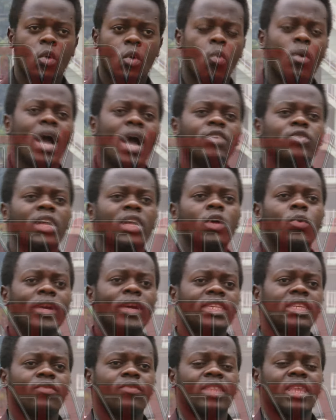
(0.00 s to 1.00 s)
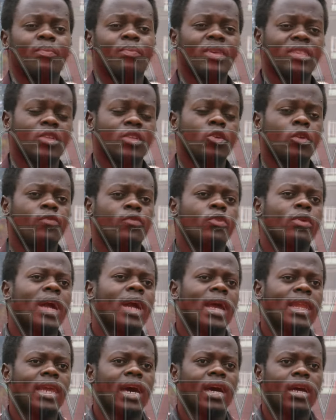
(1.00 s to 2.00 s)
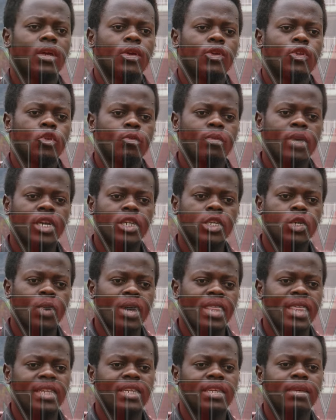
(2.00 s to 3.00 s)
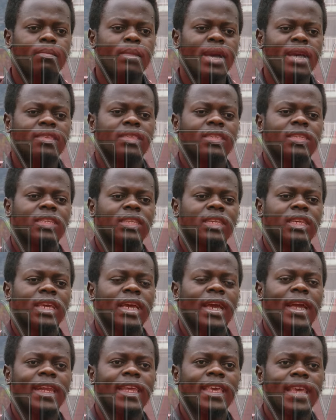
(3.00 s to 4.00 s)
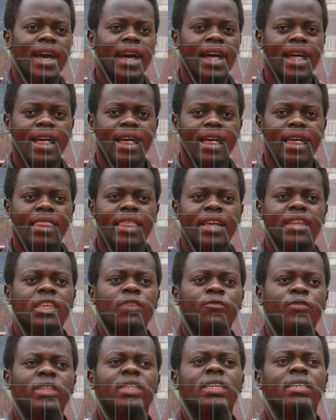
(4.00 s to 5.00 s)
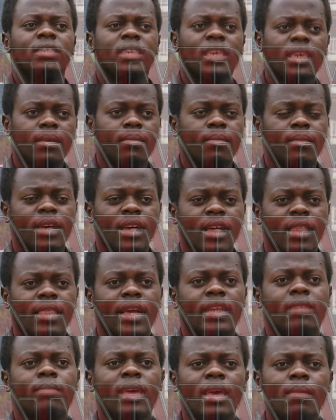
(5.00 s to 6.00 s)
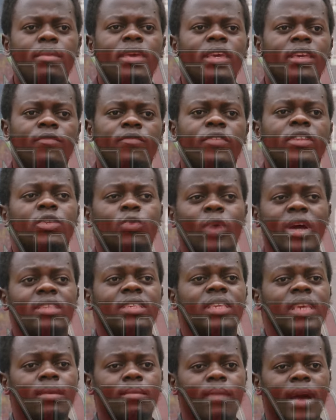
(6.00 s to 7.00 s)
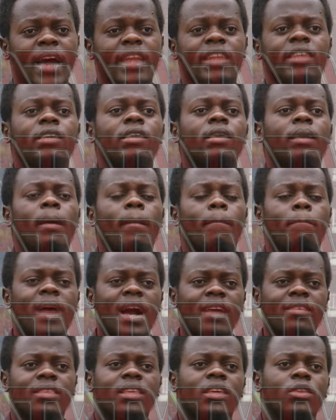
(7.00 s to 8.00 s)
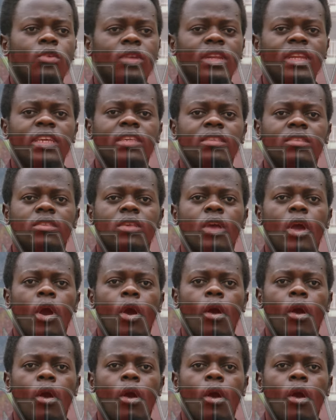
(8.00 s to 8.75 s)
We're actually waiting for the president of Uganda to make sure that he makes it clear that if it is him, that maybe if it was him and he backslid on his